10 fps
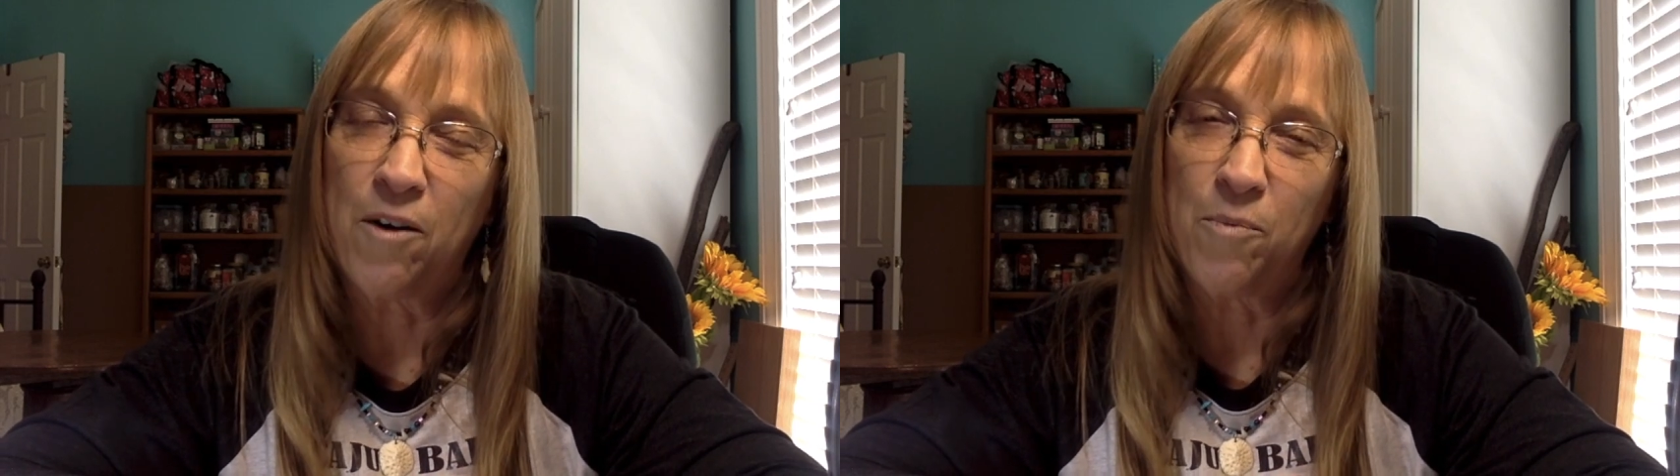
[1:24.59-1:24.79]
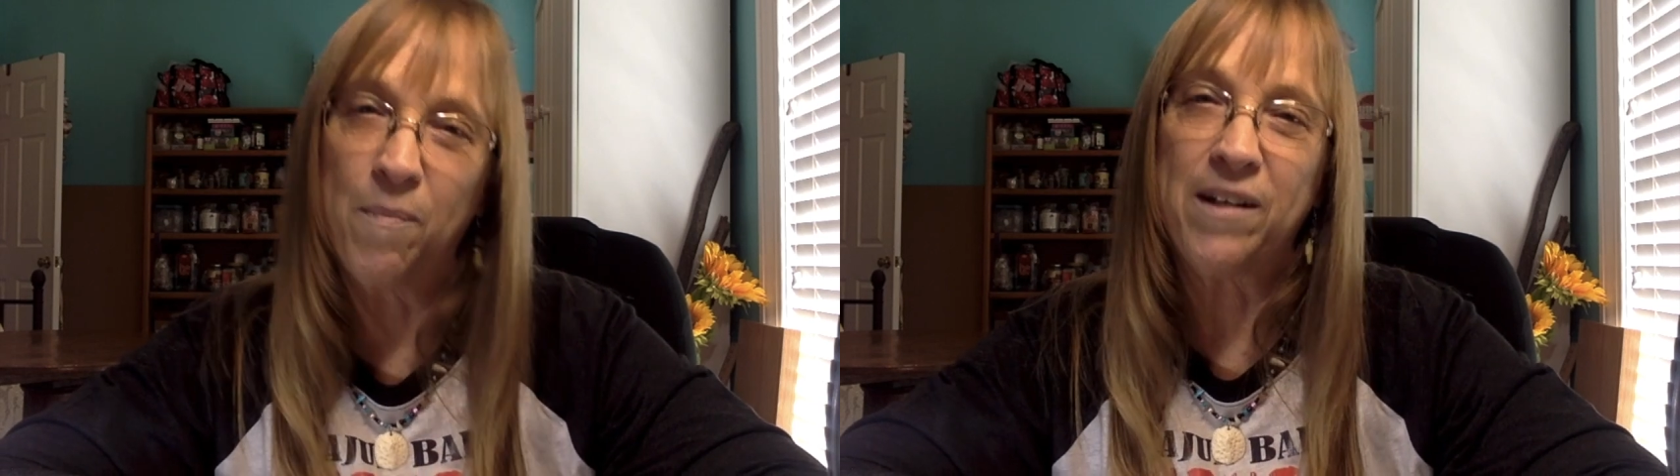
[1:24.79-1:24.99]

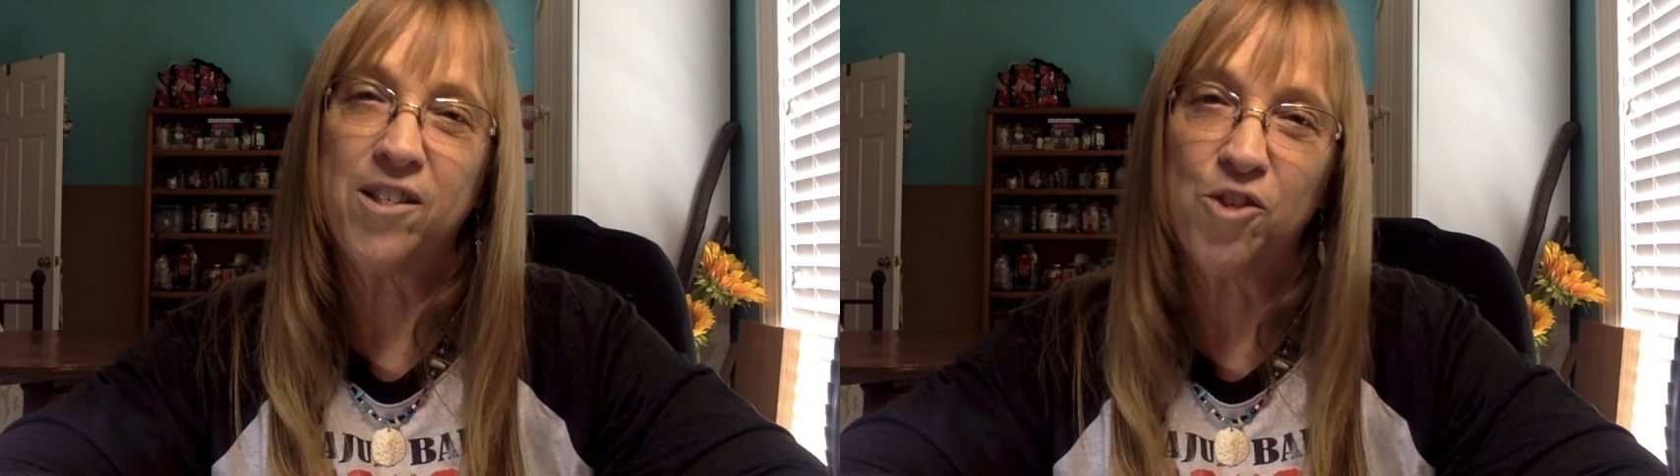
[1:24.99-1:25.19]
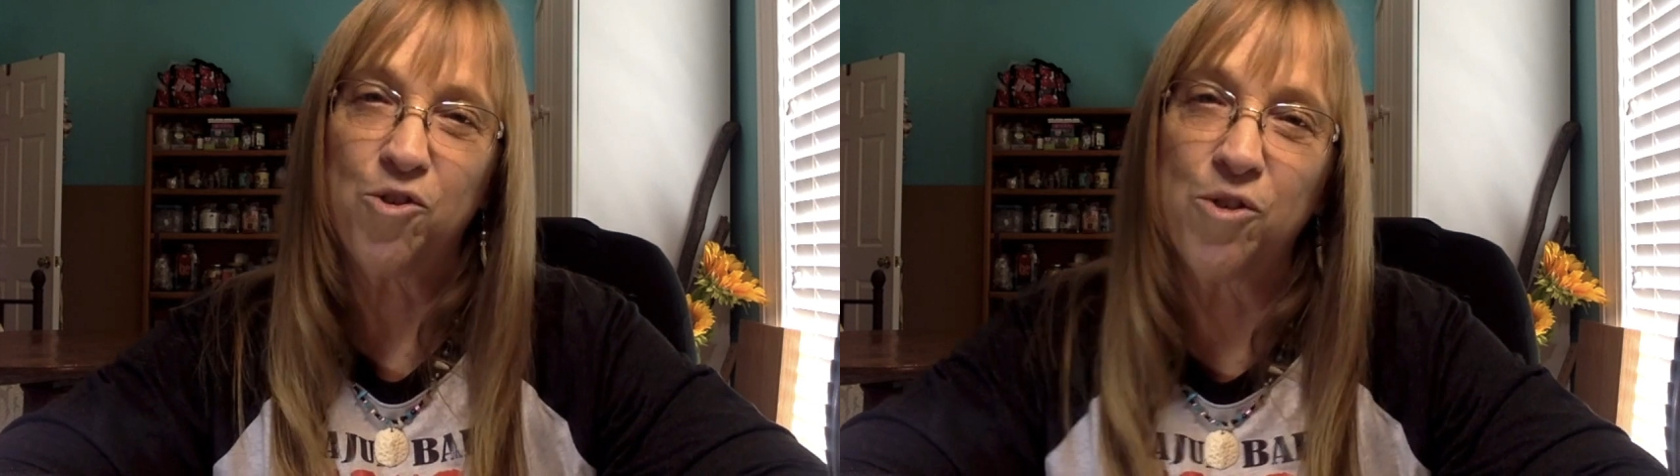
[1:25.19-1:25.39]
It'll be my
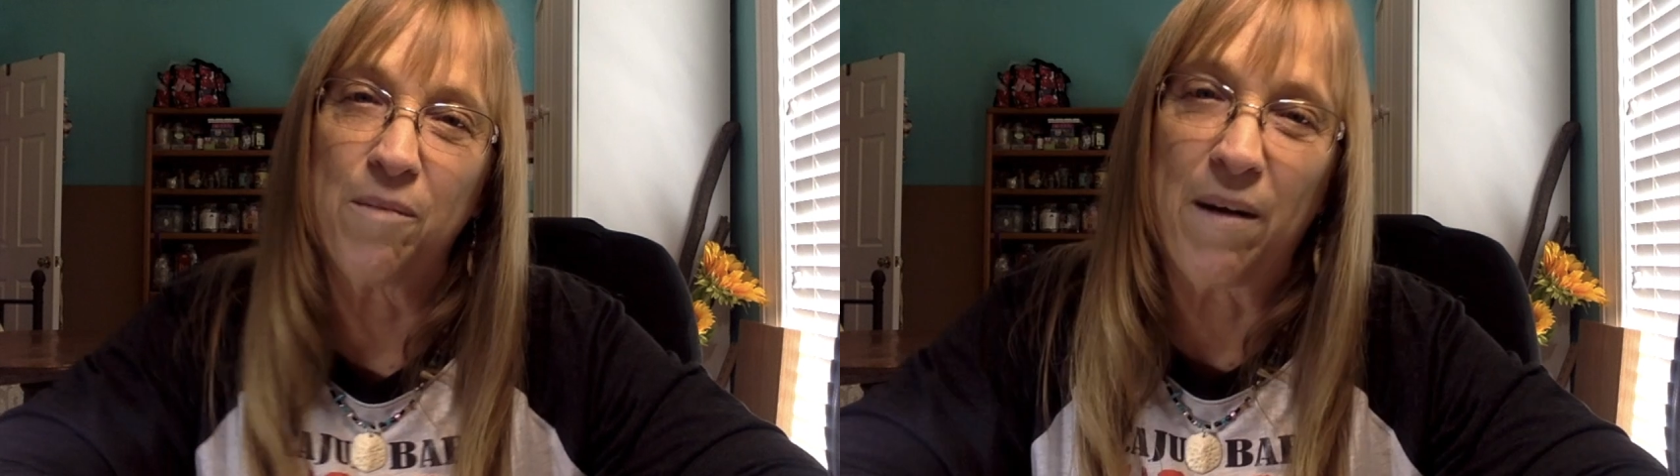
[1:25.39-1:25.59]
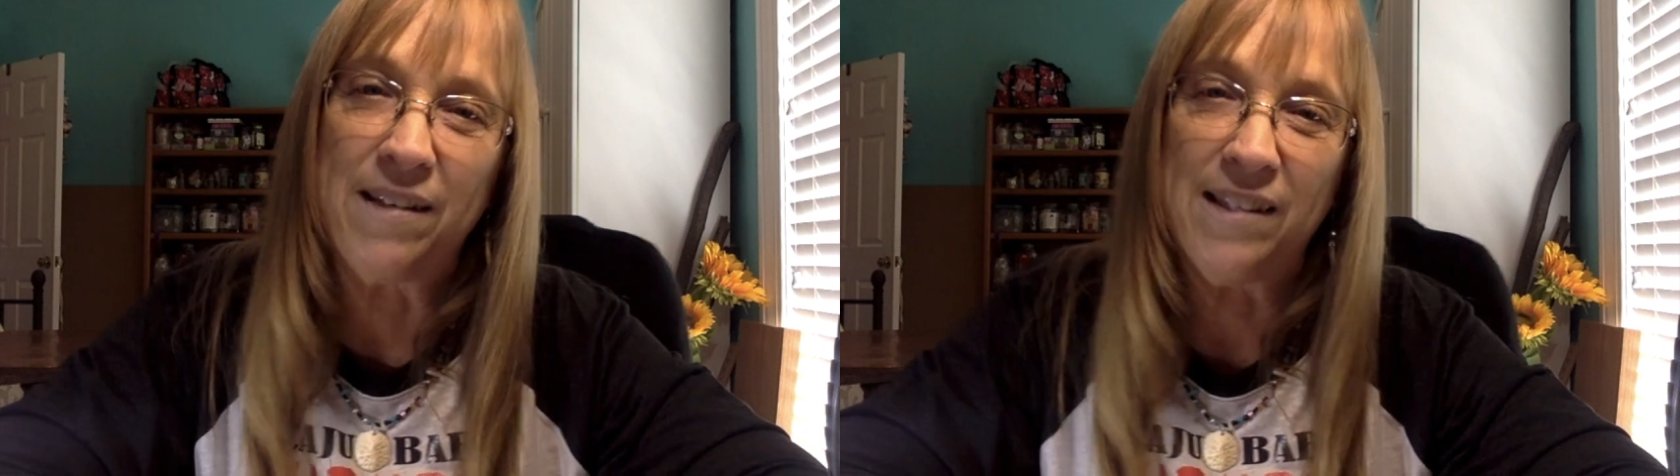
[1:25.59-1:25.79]
sisters
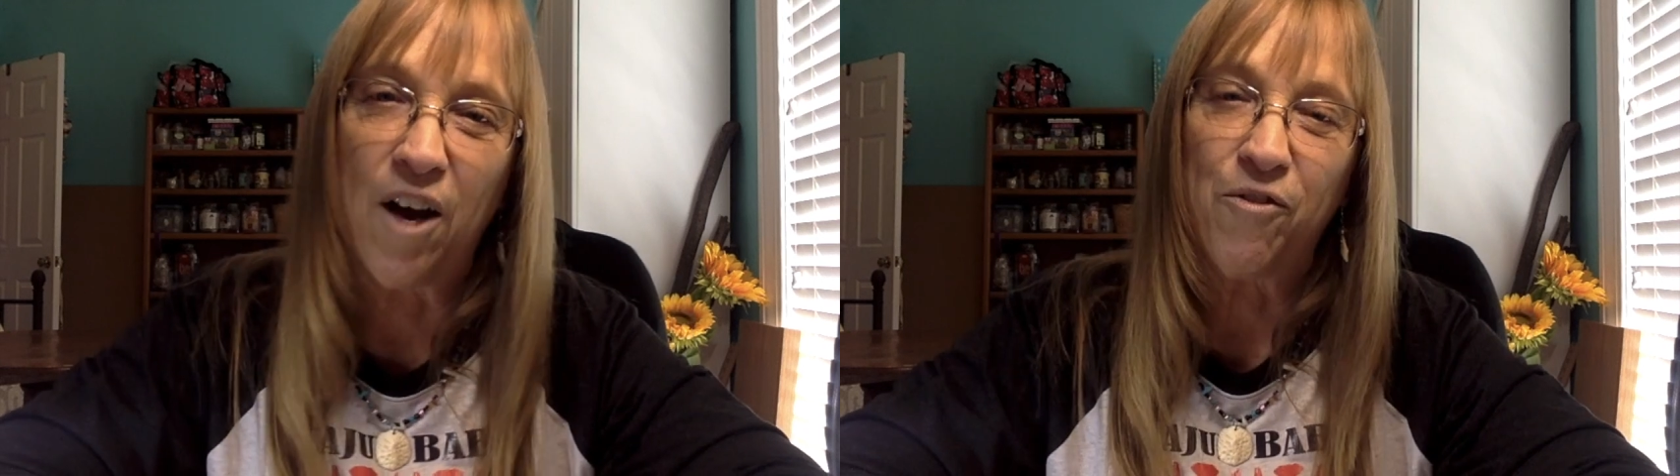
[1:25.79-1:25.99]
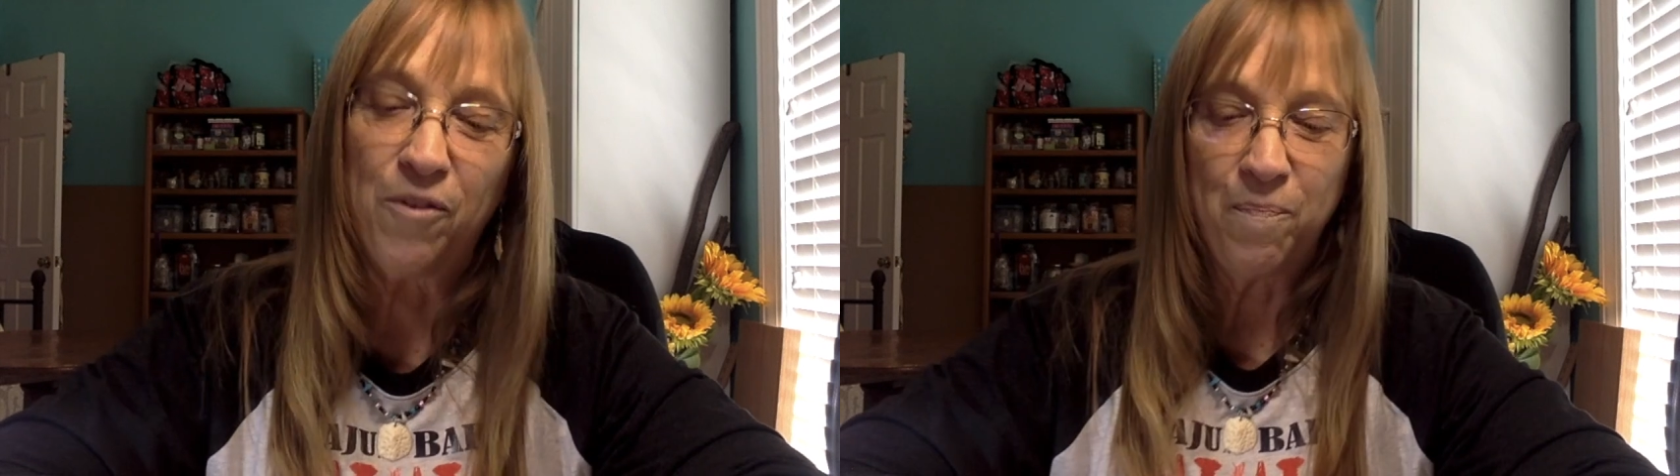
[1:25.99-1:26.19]
and
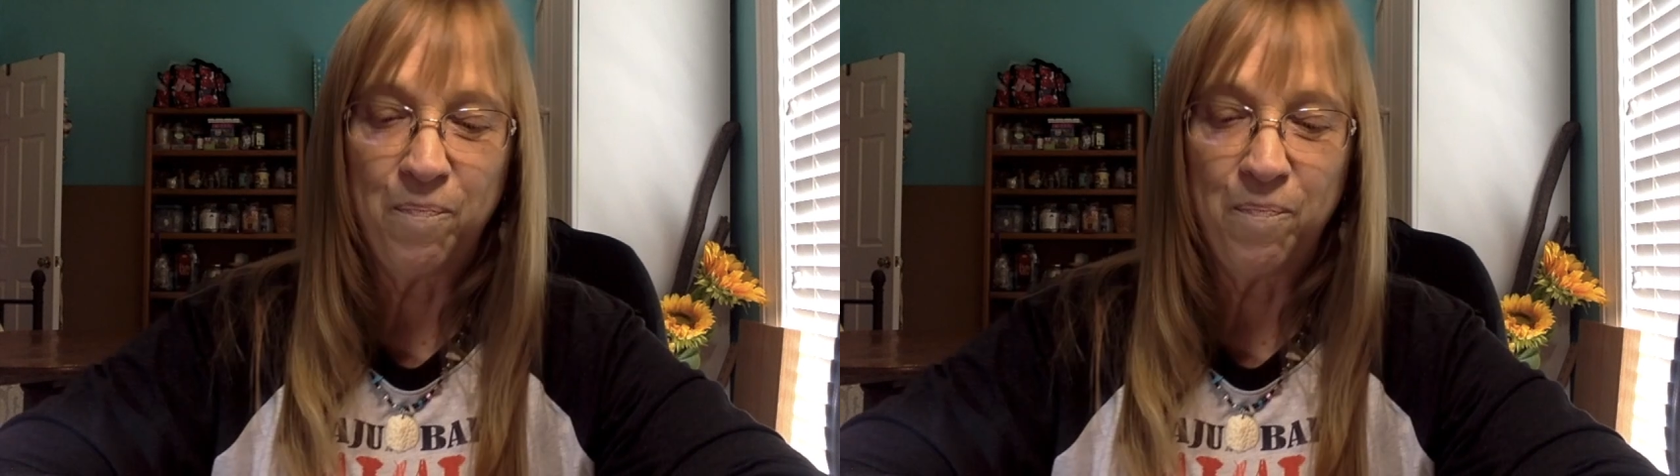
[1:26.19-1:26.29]
myself.